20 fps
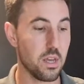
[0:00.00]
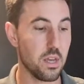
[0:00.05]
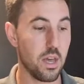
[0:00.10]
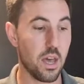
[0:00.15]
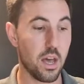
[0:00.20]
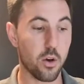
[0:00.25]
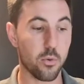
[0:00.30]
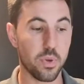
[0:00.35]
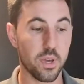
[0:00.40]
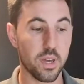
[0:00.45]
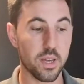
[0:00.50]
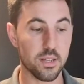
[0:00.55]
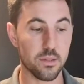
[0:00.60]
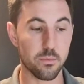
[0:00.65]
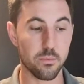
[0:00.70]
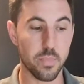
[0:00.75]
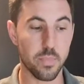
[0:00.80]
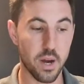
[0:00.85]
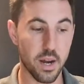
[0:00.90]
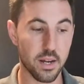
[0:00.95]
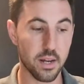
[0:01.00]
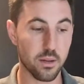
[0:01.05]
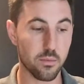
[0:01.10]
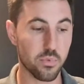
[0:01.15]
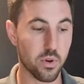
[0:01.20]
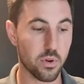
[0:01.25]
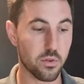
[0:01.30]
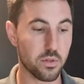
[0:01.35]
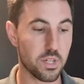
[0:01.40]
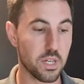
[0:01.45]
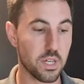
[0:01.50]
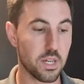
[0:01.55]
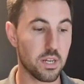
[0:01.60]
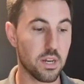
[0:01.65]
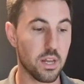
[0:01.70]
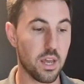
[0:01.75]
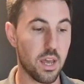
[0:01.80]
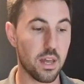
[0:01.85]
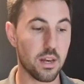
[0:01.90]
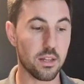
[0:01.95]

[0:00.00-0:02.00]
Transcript: LPS binding protein, and